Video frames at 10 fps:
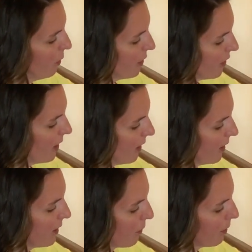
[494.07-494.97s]
which
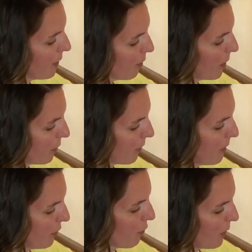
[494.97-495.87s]
is what you're most
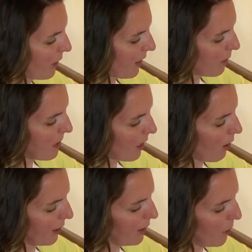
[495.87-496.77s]
familiar with as being
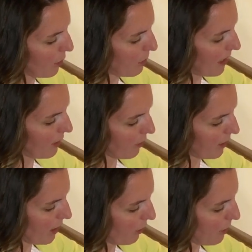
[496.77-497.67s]
called double spaced or
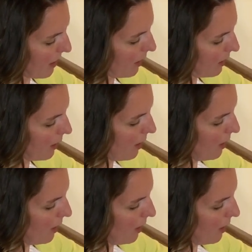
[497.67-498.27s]
single spaced.